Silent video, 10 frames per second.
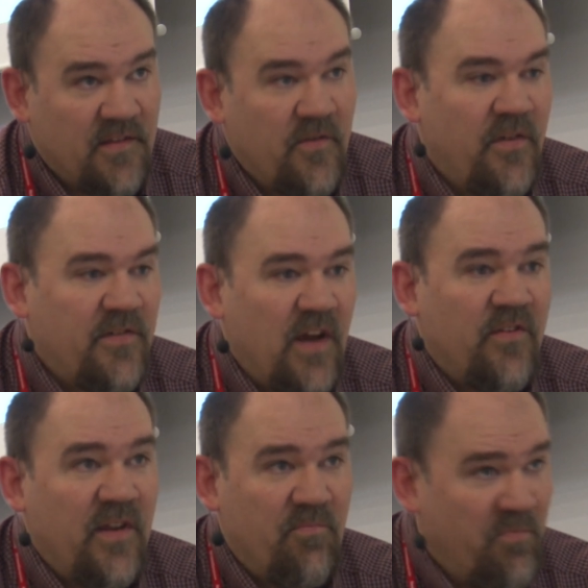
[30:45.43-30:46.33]
So there's
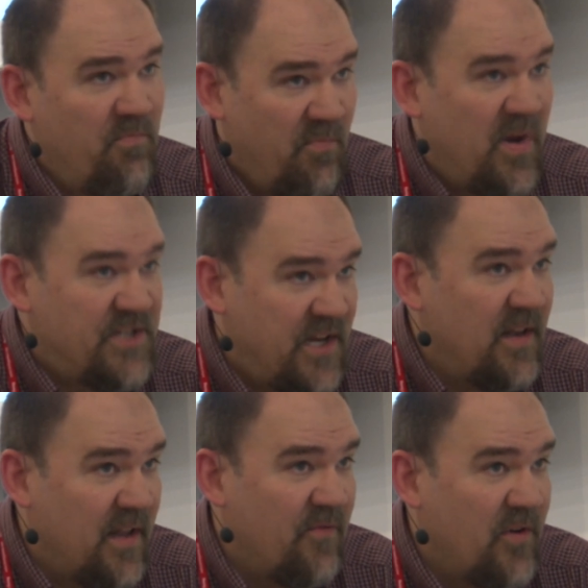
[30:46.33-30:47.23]
actually
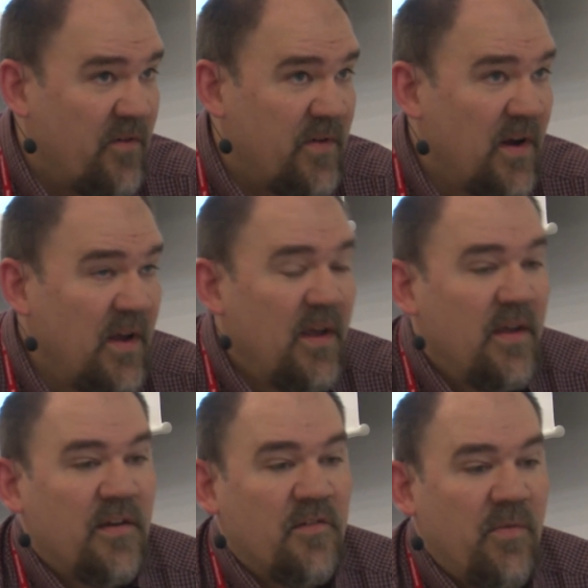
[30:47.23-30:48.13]
budget left over,
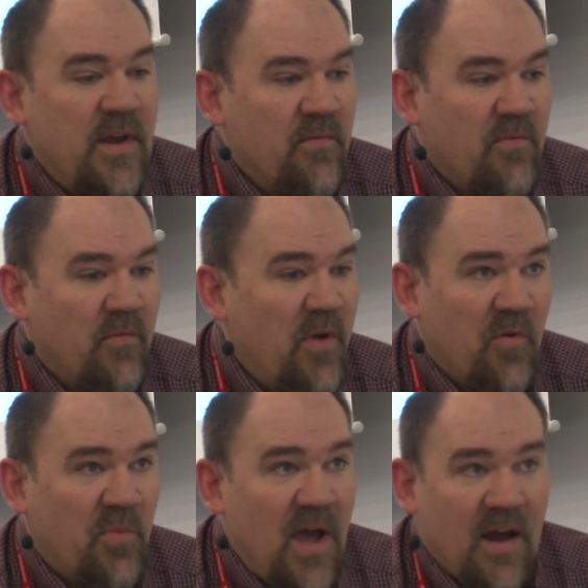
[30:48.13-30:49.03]
because when we were
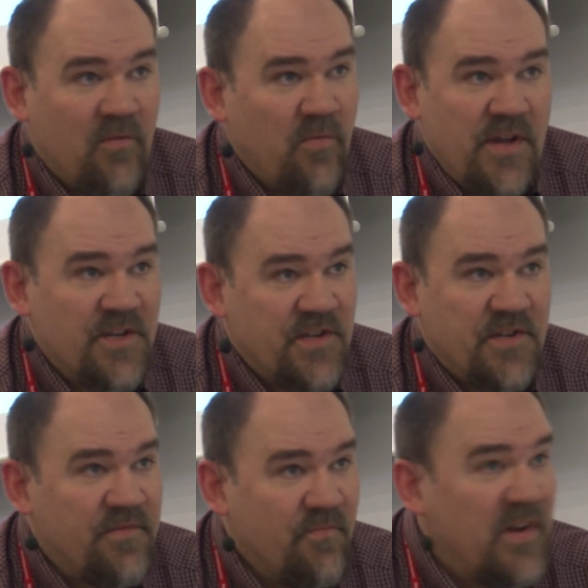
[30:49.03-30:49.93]
blocked,
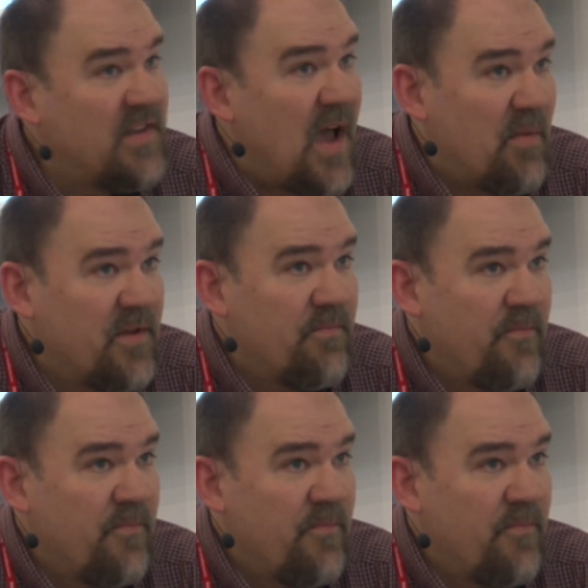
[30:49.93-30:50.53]
we stopped.